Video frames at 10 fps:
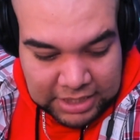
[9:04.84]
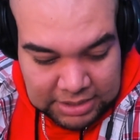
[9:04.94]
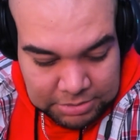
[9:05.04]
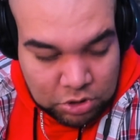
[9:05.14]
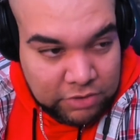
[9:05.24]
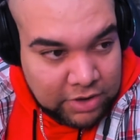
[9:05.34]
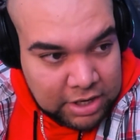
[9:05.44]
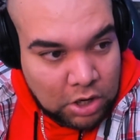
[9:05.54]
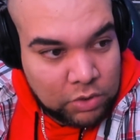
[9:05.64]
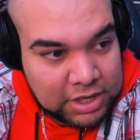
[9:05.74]
like some sort of
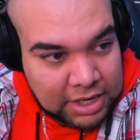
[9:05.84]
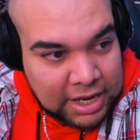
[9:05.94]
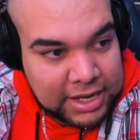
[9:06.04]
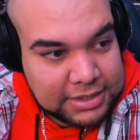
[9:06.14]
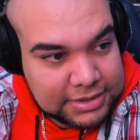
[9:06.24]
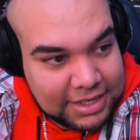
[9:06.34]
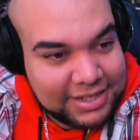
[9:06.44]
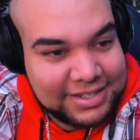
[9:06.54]
unholy alliance.